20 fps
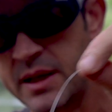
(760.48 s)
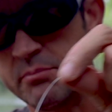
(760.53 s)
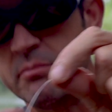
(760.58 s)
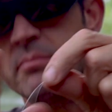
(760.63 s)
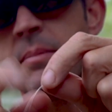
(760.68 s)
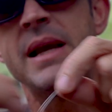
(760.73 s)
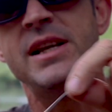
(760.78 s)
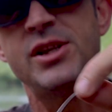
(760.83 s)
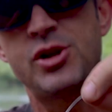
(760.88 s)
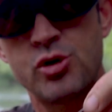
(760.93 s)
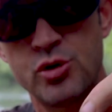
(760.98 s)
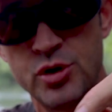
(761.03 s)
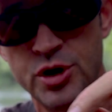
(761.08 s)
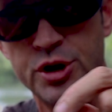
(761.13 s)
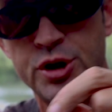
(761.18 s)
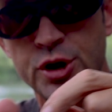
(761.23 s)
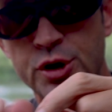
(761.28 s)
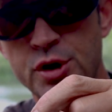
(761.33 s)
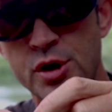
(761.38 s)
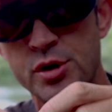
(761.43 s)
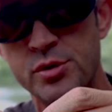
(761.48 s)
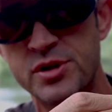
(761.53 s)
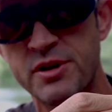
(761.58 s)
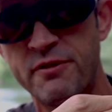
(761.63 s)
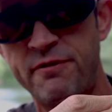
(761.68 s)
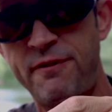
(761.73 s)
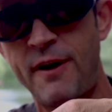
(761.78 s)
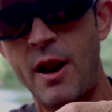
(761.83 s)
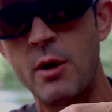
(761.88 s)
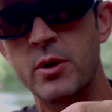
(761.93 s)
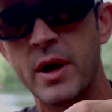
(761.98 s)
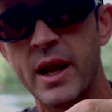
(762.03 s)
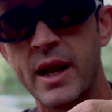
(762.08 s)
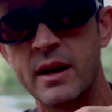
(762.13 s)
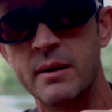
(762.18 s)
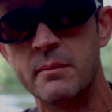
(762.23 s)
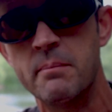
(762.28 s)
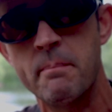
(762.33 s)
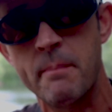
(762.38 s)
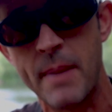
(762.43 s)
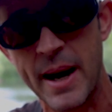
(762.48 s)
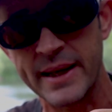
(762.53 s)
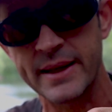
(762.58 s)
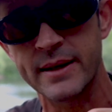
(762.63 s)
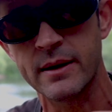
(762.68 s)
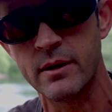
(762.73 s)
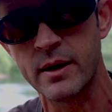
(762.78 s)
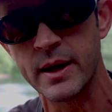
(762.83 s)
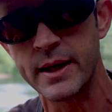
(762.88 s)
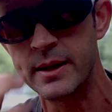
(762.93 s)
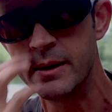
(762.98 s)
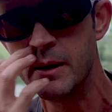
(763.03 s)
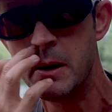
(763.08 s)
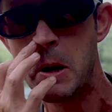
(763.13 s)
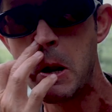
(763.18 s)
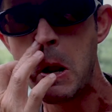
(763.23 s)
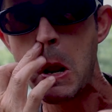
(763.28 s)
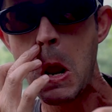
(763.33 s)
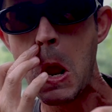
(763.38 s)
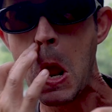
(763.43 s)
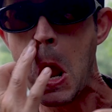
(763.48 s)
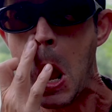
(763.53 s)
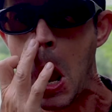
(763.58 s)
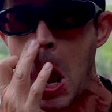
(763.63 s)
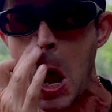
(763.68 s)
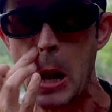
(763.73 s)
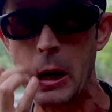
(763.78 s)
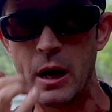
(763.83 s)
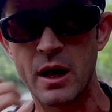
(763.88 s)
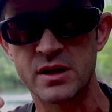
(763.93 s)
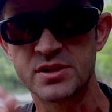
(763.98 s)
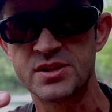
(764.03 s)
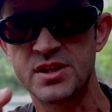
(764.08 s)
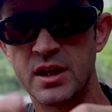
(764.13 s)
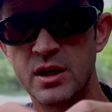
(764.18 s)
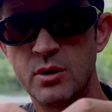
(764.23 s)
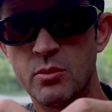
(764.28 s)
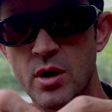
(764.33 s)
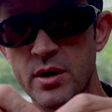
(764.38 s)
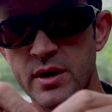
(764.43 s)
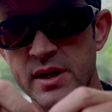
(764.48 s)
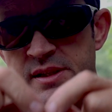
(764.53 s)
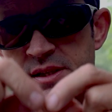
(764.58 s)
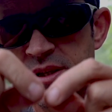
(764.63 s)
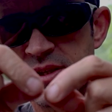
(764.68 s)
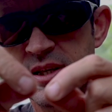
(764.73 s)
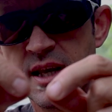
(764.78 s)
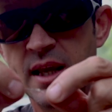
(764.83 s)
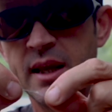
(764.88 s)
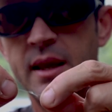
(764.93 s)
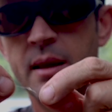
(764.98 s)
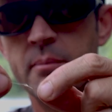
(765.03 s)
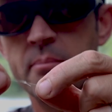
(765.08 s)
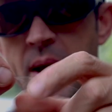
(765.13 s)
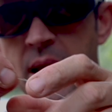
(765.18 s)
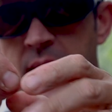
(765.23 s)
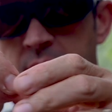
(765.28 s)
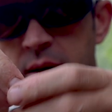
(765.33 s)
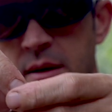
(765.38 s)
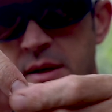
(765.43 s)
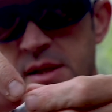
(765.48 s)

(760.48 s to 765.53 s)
Make sure you do use a floating main line. Last thing you want is a sinking main